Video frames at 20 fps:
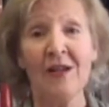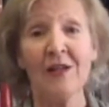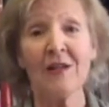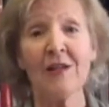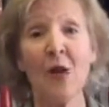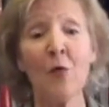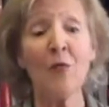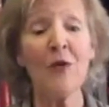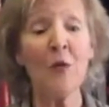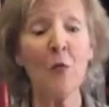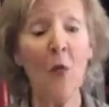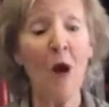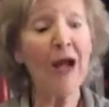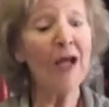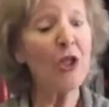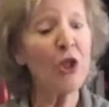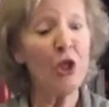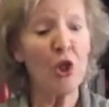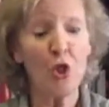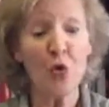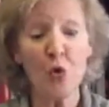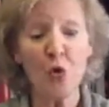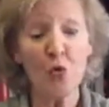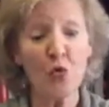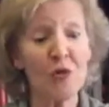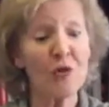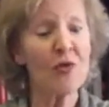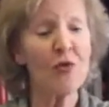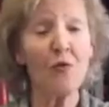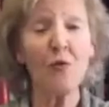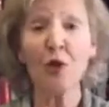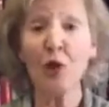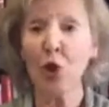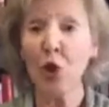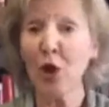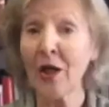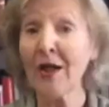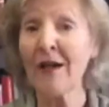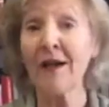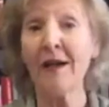So we want you to
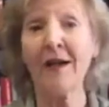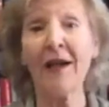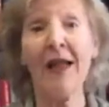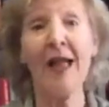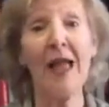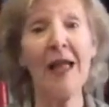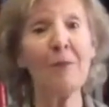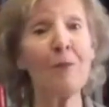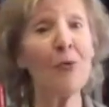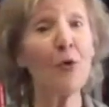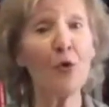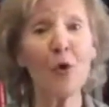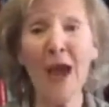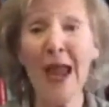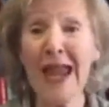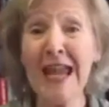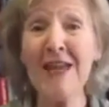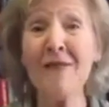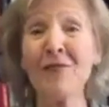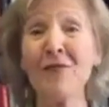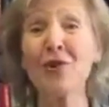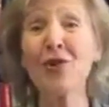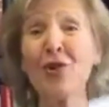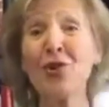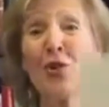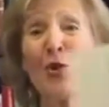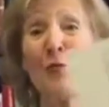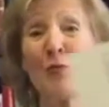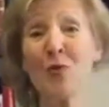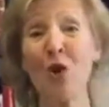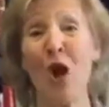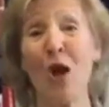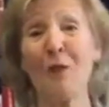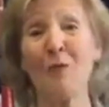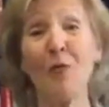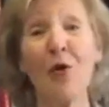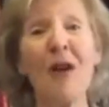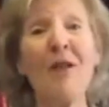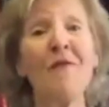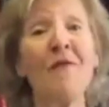look and pray for Snoop Dogg.
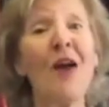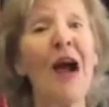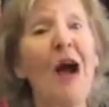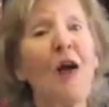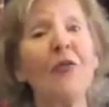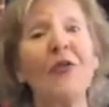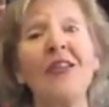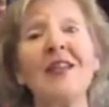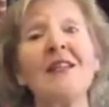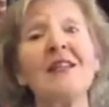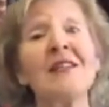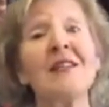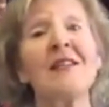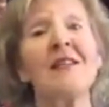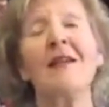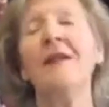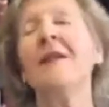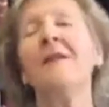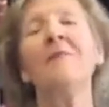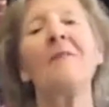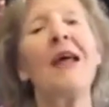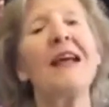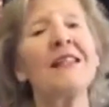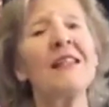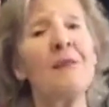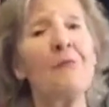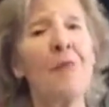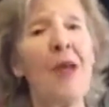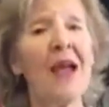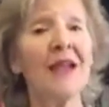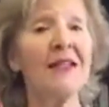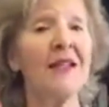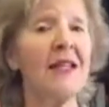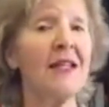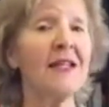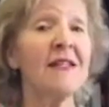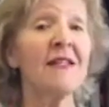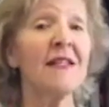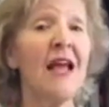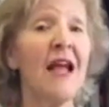Pray for how this has impacted
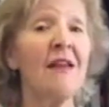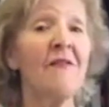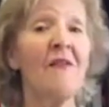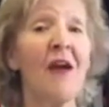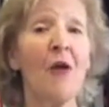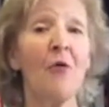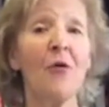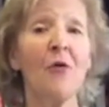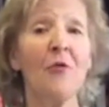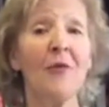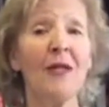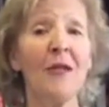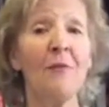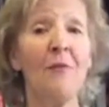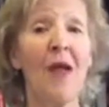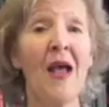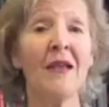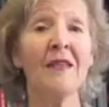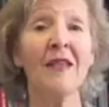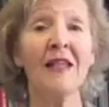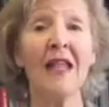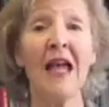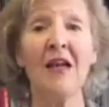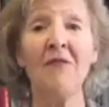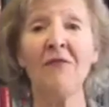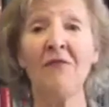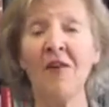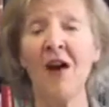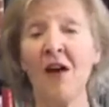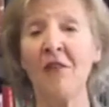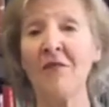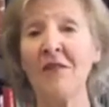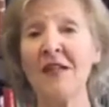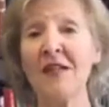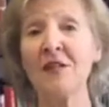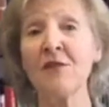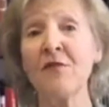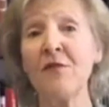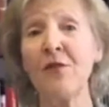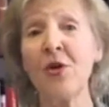his life, how it will impact the life of
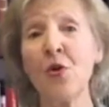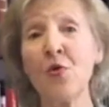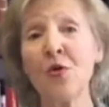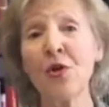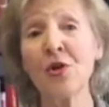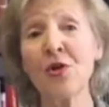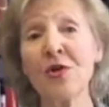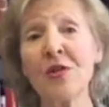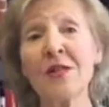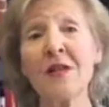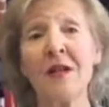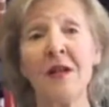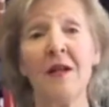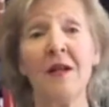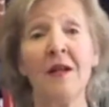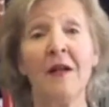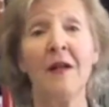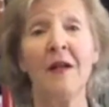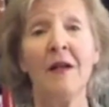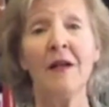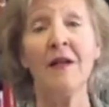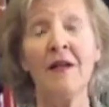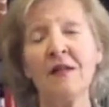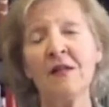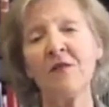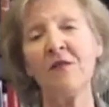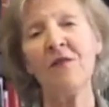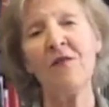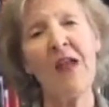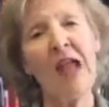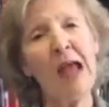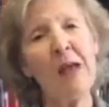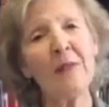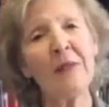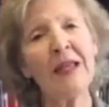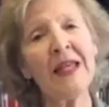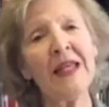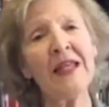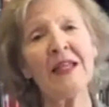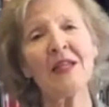his viewers, his
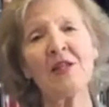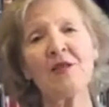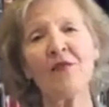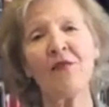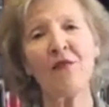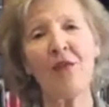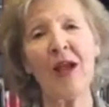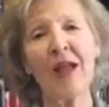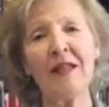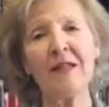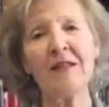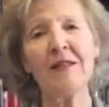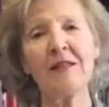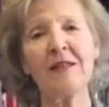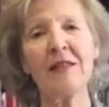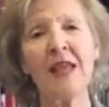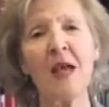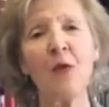family, and his friends.